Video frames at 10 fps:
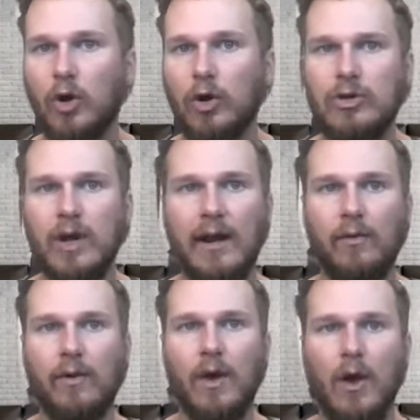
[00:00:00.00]
or do you kind
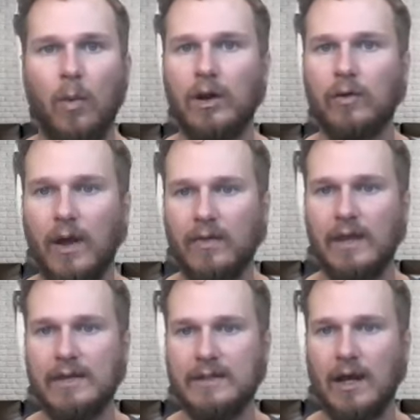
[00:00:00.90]
of want to run
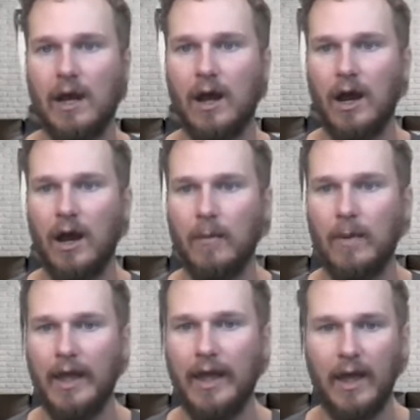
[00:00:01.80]
this
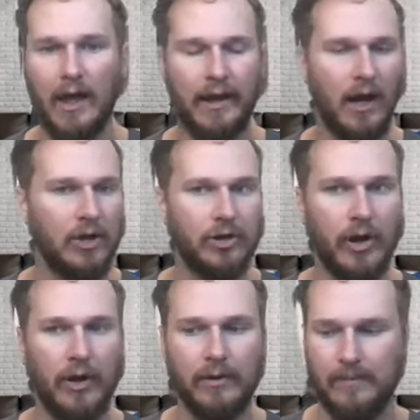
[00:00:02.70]
like on your
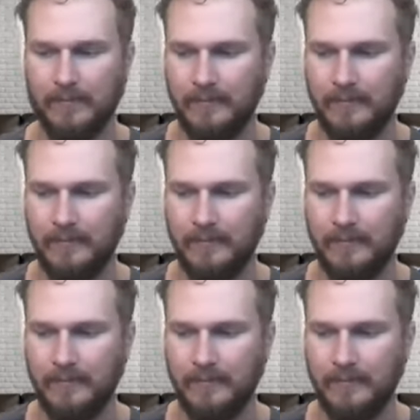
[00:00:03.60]
own?